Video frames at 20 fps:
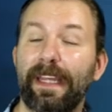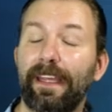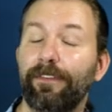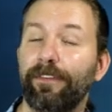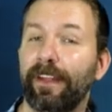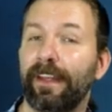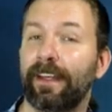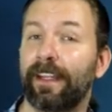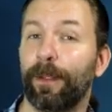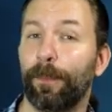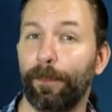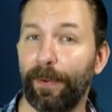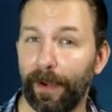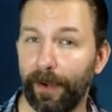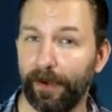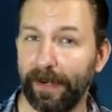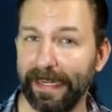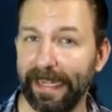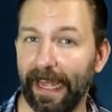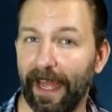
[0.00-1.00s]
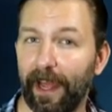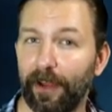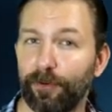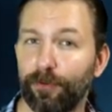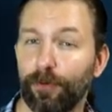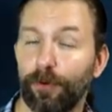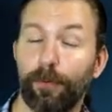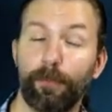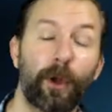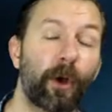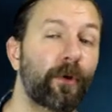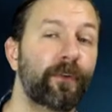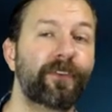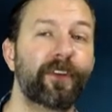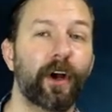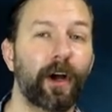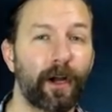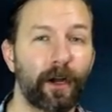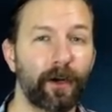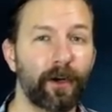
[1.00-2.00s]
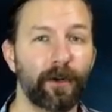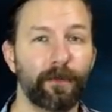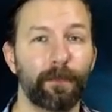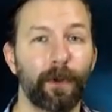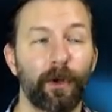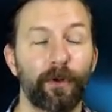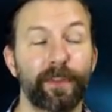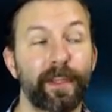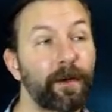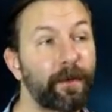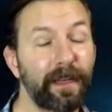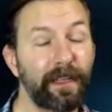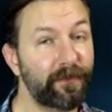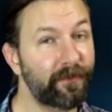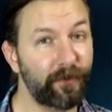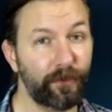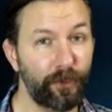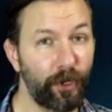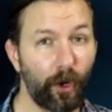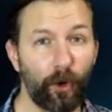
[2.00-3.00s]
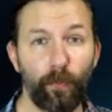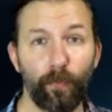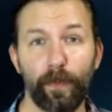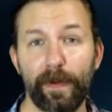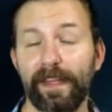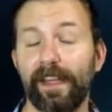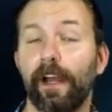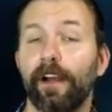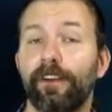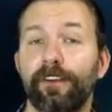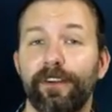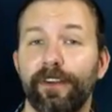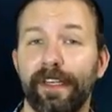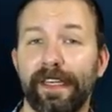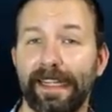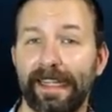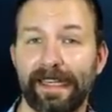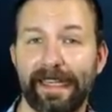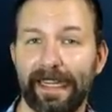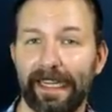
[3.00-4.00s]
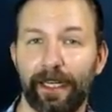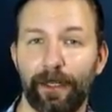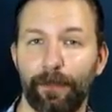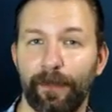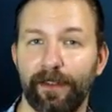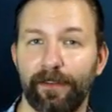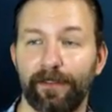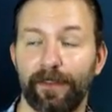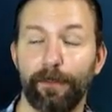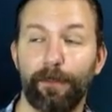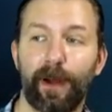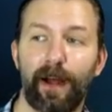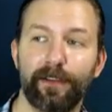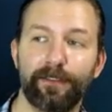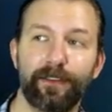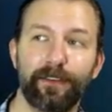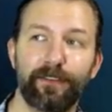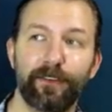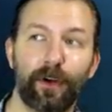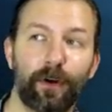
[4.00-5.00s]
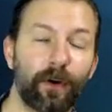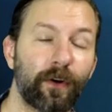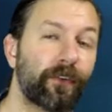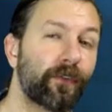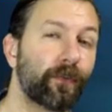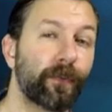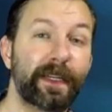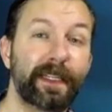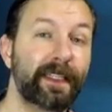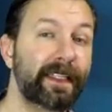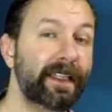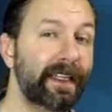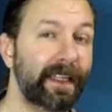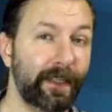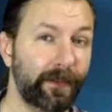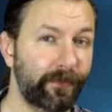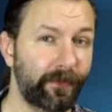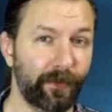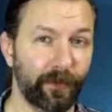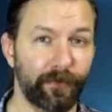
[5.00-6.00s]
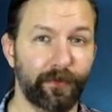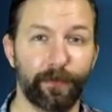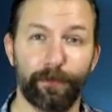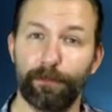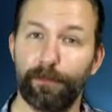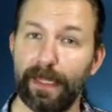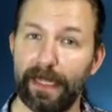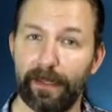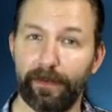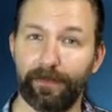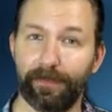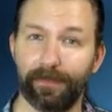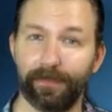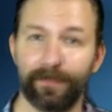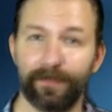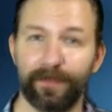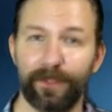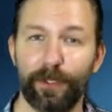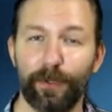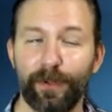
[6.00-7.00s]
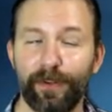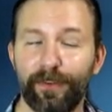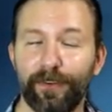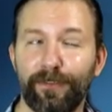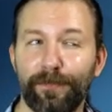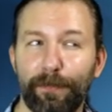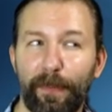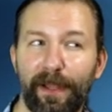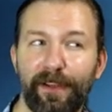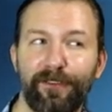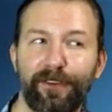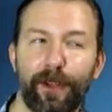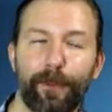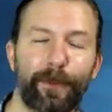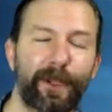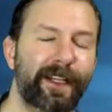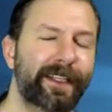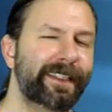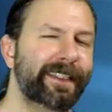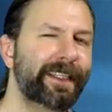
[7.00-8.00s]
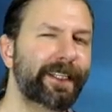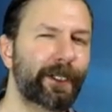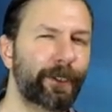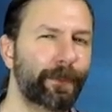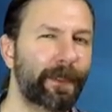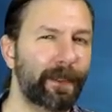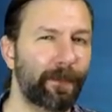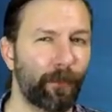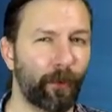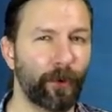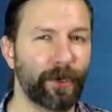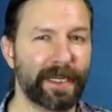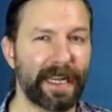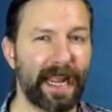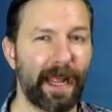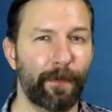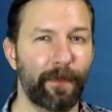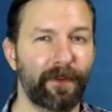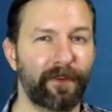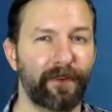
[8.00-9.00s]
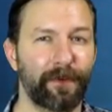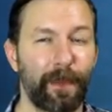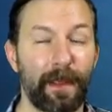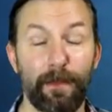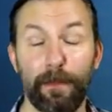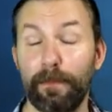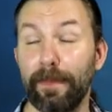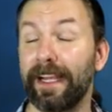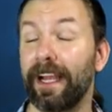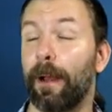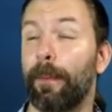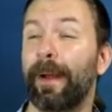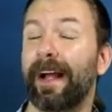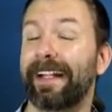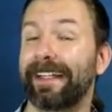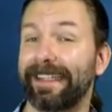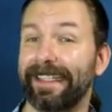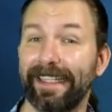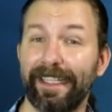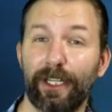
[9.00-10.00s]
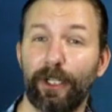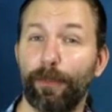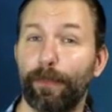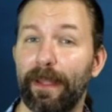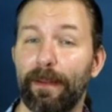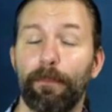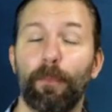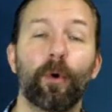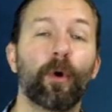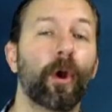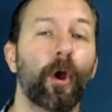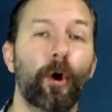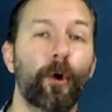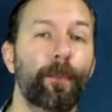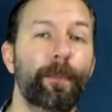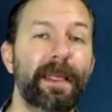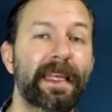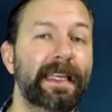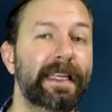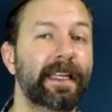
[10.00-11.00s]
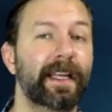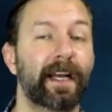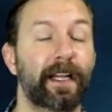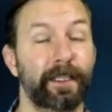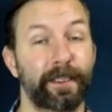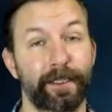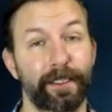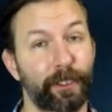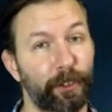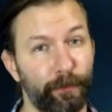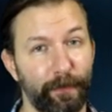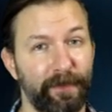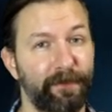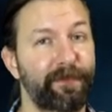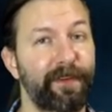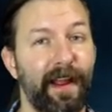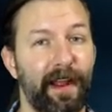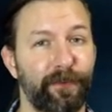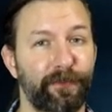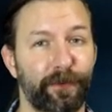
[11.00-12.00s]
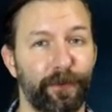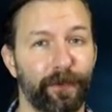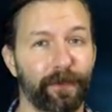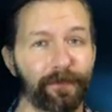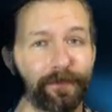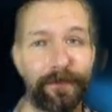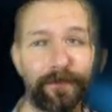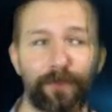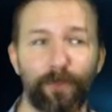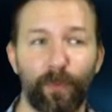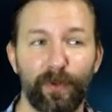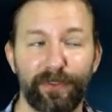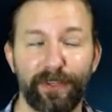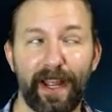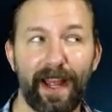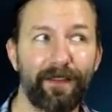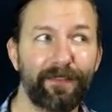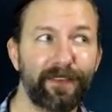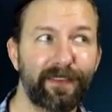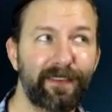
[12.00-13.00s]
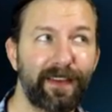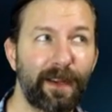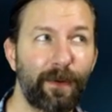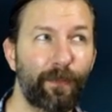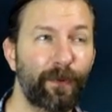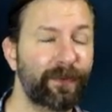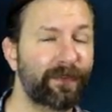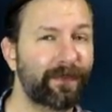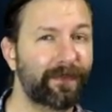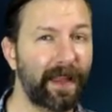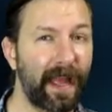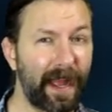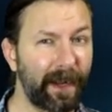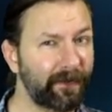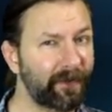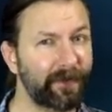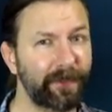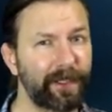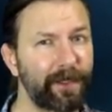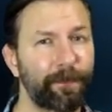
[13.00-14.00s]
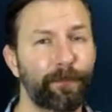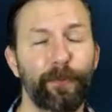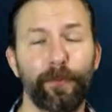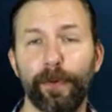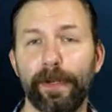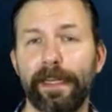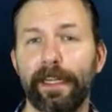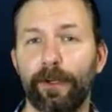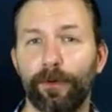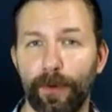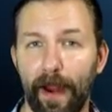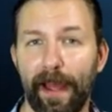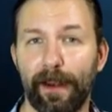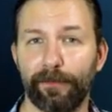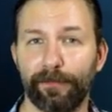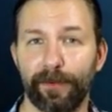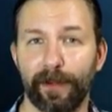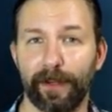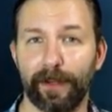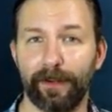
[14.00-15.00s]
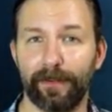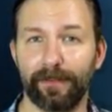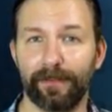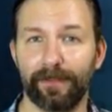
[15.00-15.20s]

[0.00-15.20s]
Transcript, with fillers: even comparing casual mode to hard mode, there is no reduction in enemies. The bosses aren't really easier to beat. You can just sponge up a little bit more damage and maybe become a little bit more OP a little bit faster. Which I have to say was actually pretty gratifying.